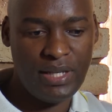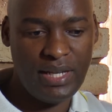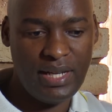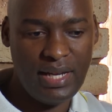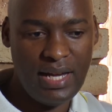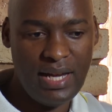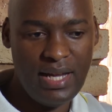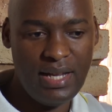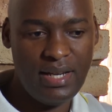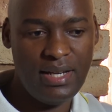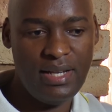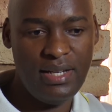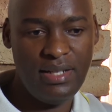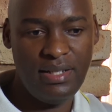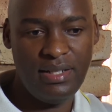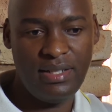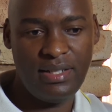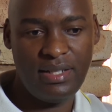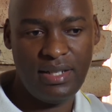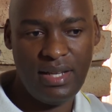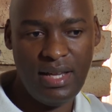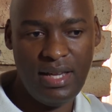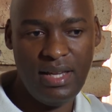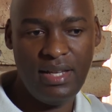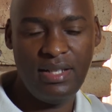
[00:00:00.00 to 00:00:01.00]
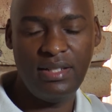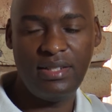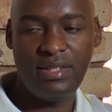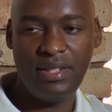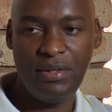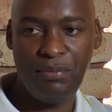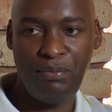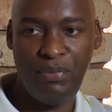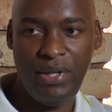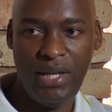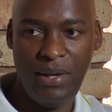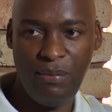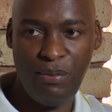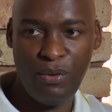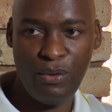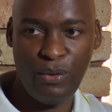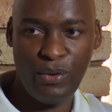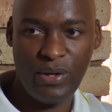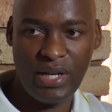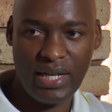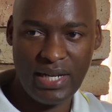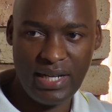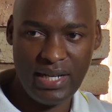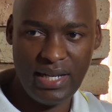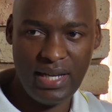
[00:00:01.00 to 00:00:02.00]
current ANC people
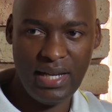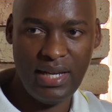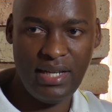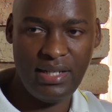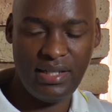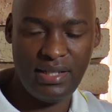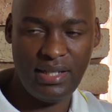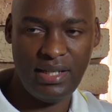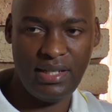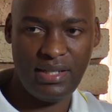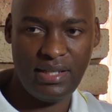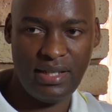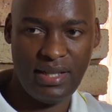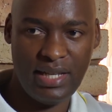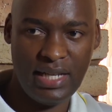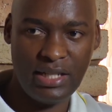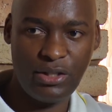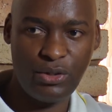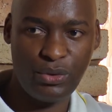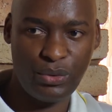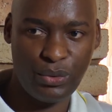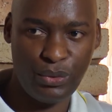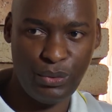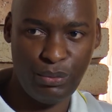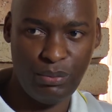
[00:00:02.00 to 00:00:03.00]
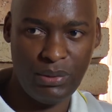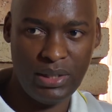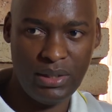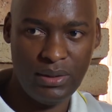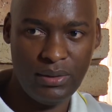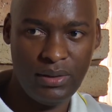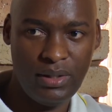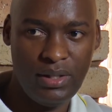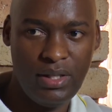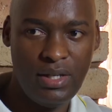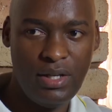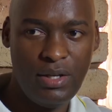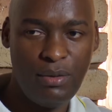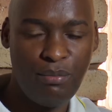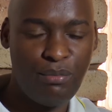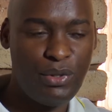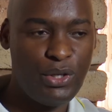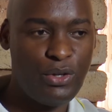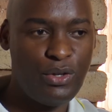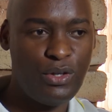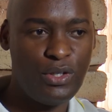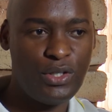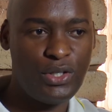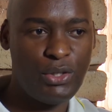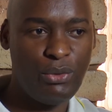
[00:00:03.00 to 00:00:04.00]
who created that rumor
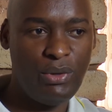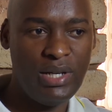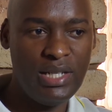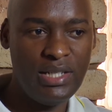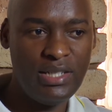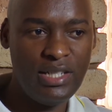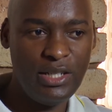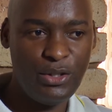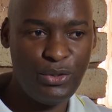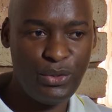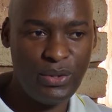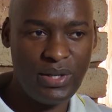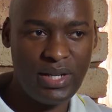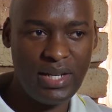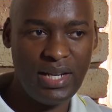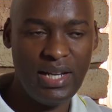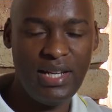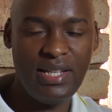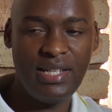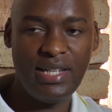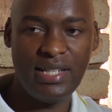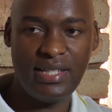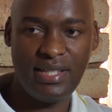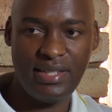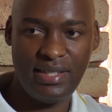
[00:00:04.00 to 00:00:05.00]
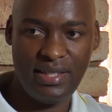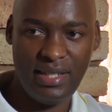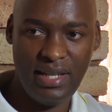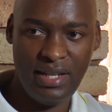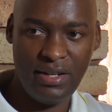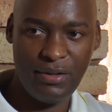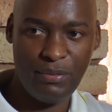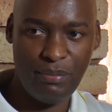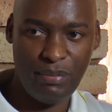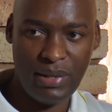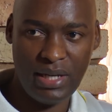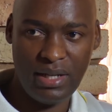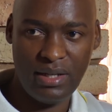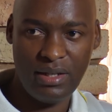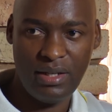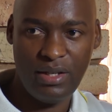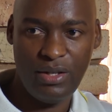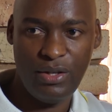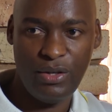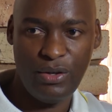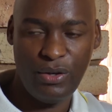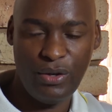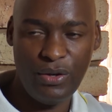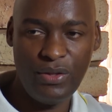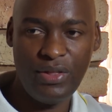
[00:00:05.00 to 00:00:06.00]
because they wanted to create a stigma
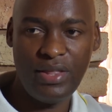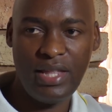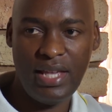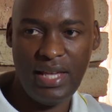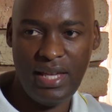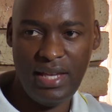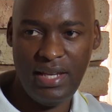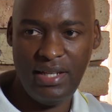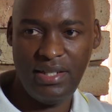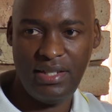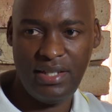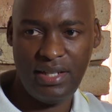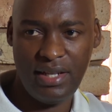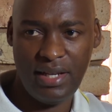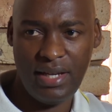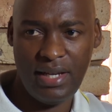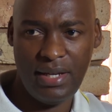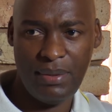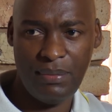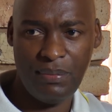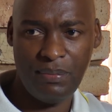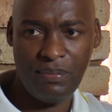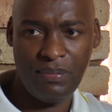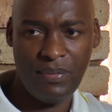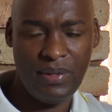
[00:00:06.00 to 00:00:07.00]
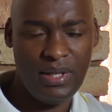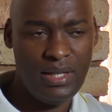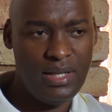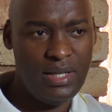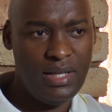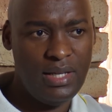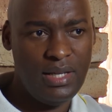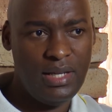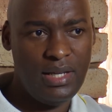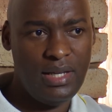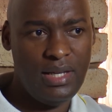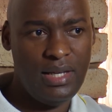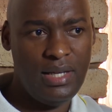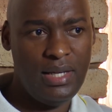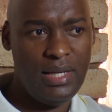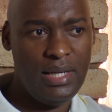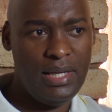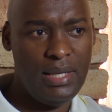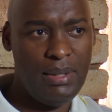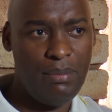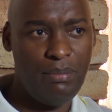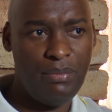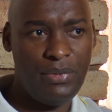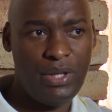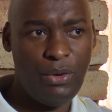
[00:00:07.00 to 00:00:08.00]
on the ATM.
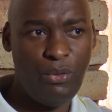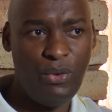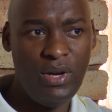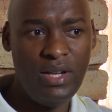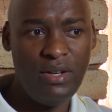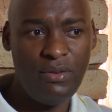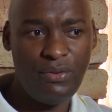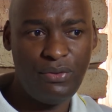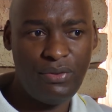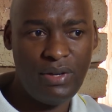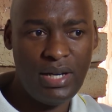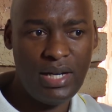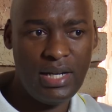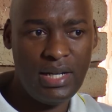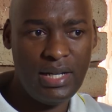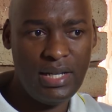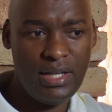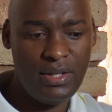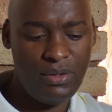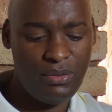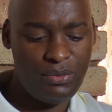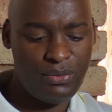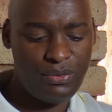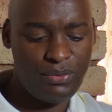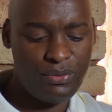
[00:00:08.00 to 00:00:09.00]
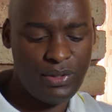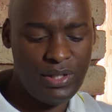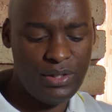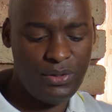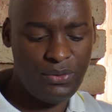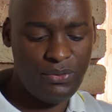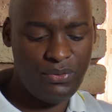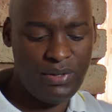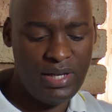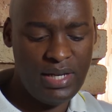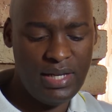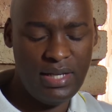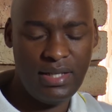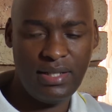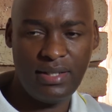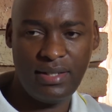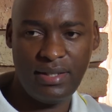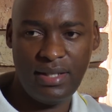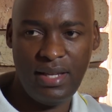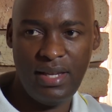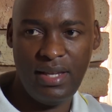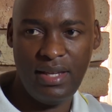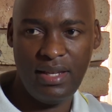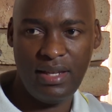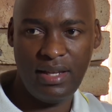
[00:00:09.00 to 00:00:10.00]
They went as far as
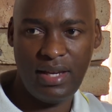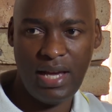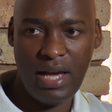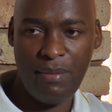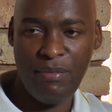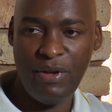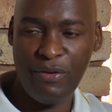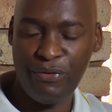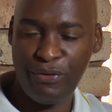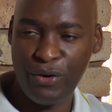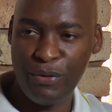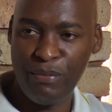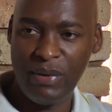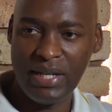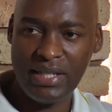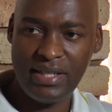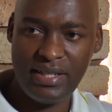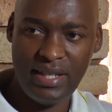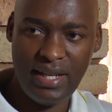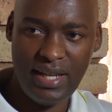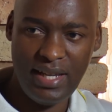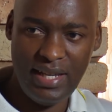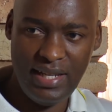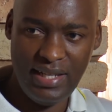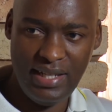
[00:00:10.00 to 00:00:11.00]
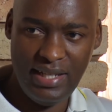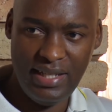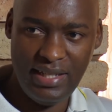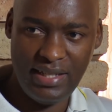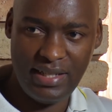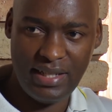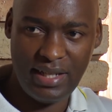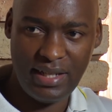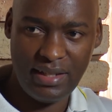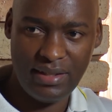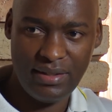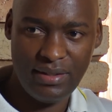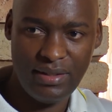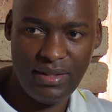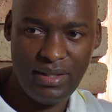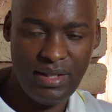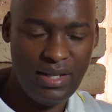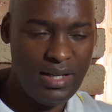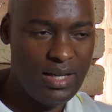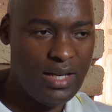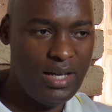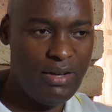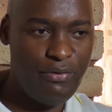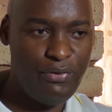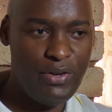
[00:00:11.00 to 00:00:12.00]
saying, I'm a former DA leader.
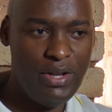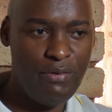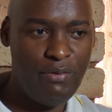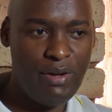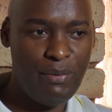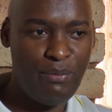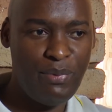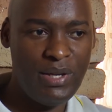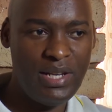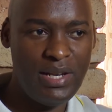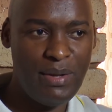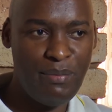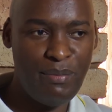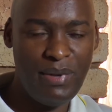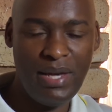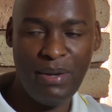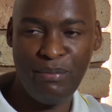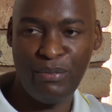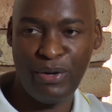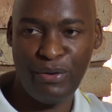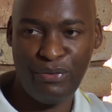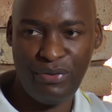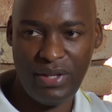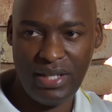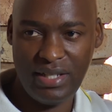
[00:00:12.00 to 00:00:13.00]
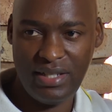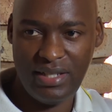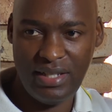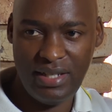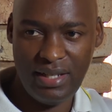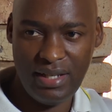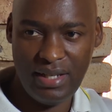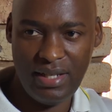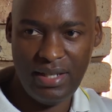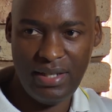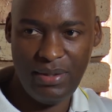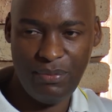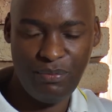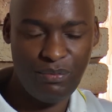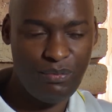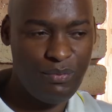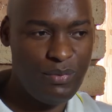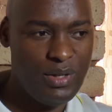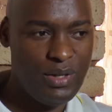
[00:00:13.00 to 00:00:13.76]
I've never been a member of the DA.